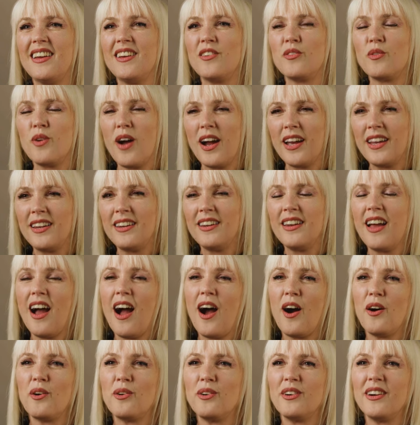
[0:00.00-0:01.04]
Right
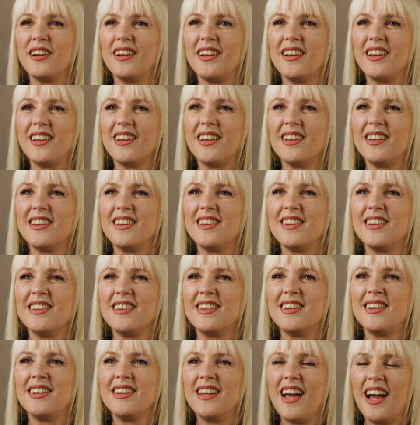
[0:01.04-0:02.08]
now,
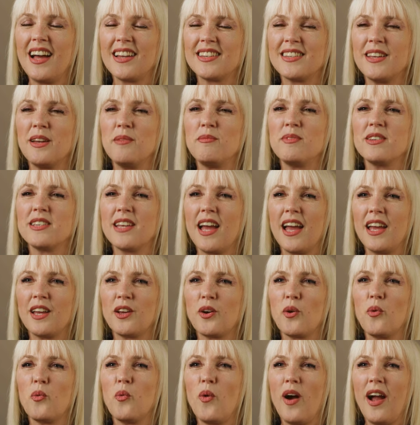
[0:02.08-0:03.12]
let him
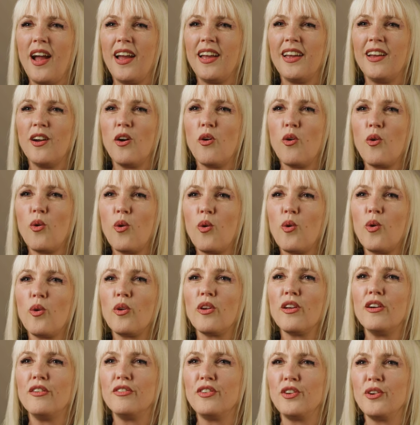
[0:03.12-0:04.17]
take away
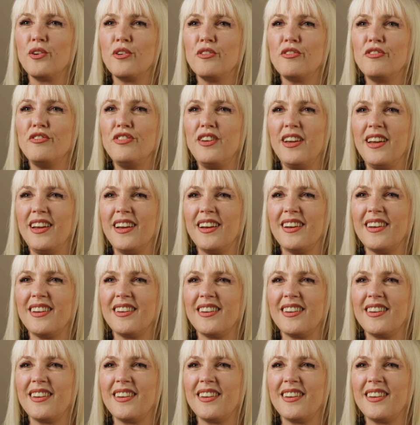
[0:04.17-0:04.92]
all of your fear.